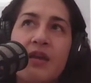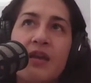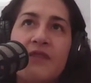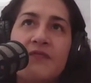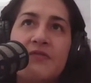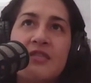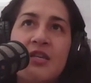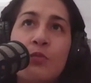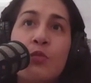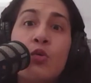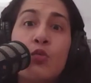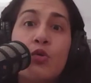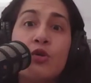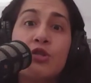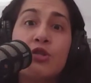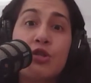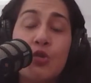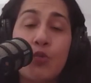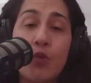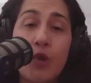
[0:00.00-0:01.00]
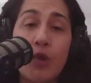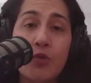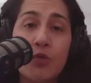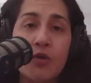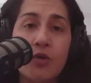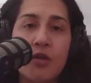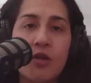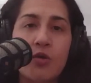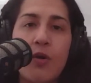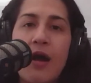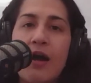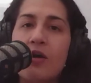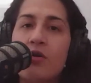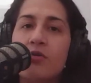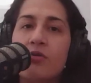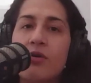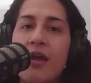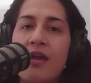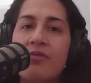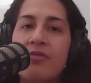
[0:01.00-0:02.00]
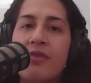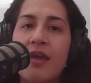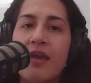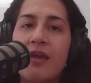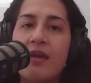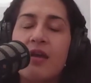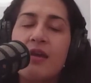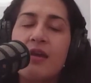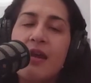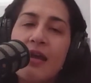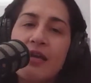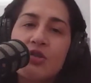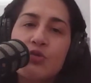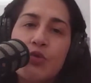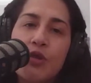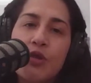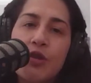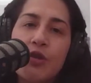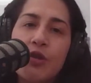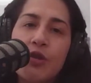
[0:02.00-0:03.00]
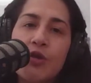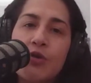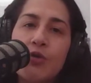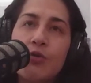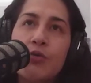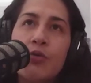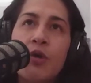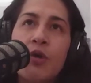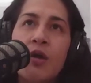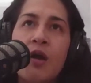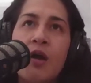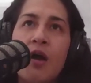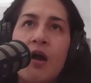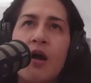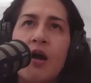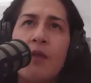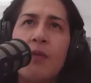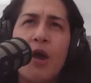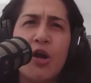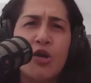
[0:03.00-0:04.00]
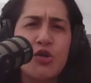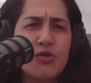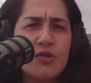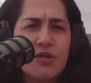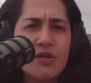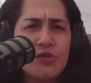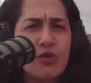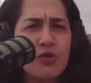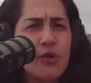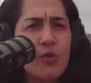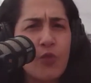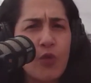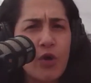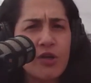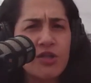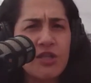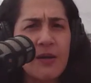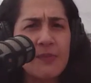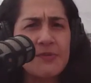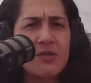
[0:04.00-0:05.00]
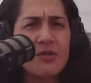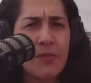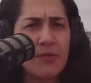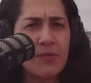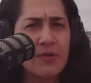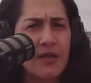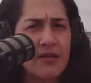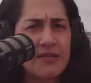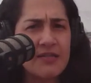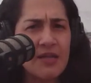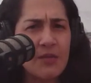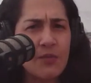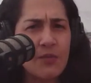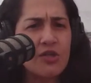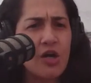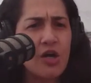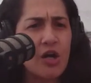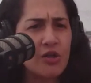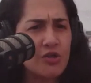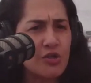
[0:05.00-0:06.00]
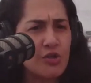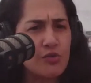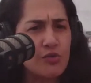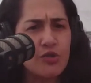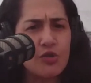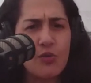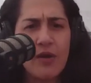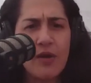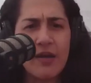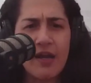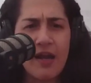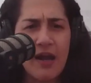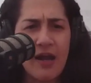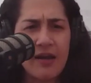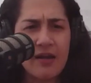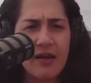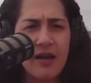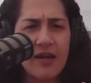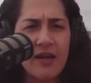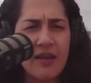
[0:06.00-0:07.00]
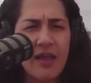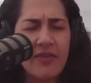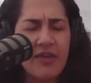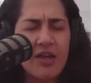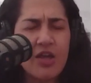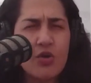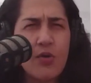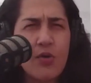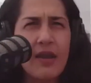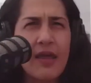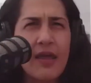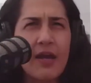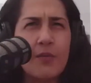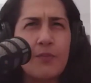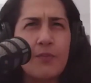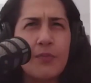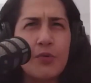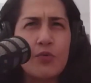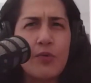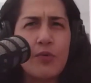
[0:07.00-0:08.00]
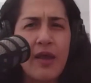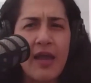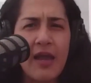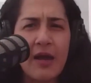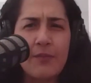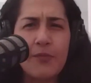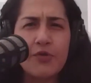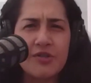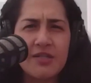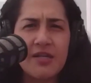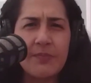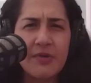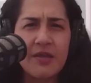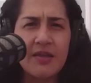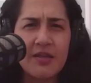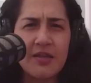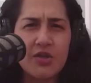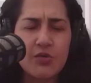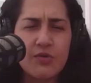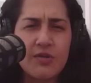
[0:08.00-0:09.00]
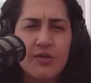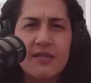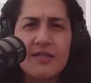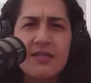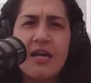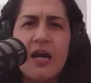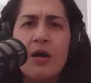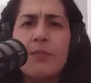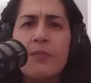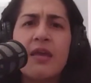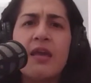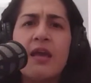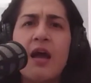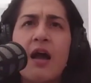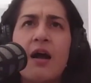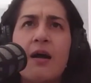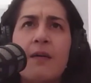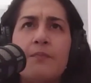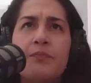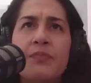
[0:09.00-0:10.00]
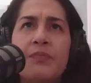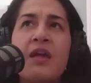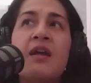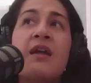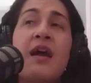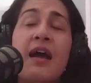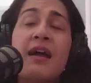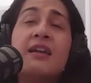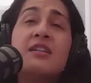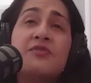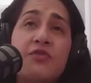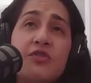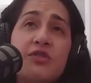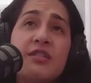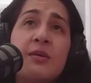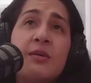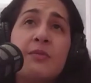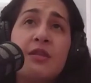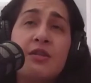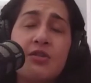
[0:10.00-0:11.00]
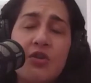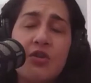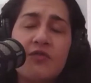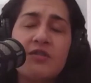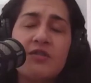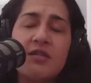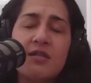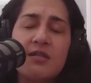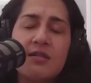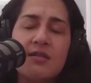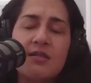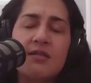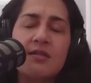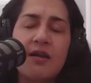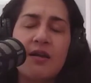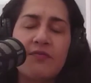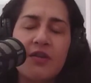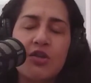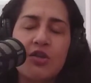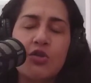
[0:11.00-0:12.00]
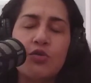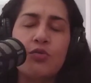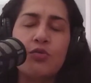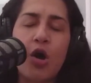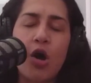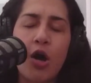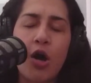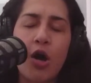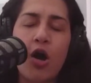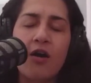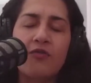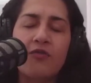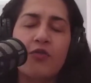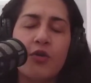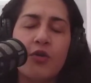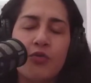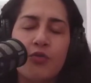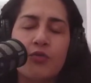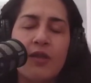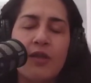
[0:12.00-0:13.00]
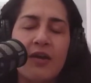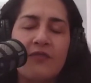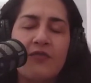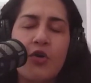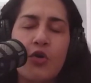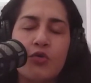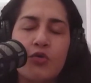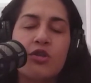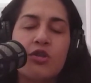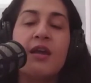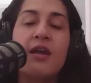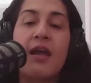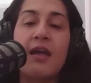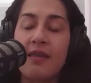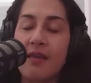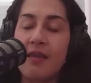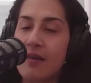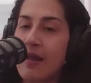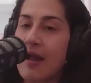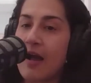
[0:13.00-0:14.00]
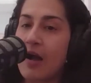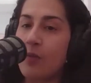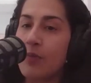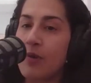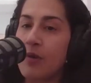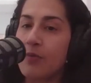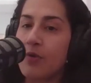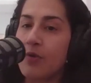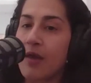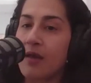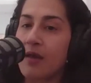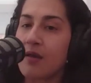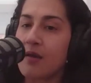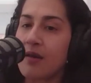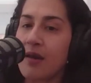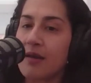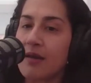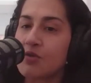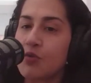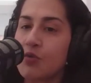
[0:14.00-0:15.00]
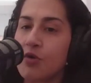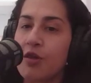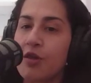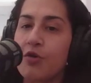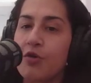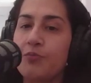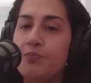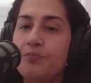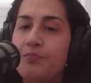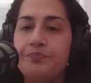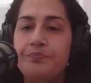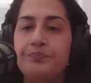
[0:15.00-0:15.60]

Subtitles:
If someone wants to work with you, how can they connect with you? Are you still doing workshops? I remember last time we talked, do you do any kind of, I think you had like a boot camp or something that you did. Tell me, I guess first tell me the services and stuff that you are offering through life coaching, and then how people can connect with you.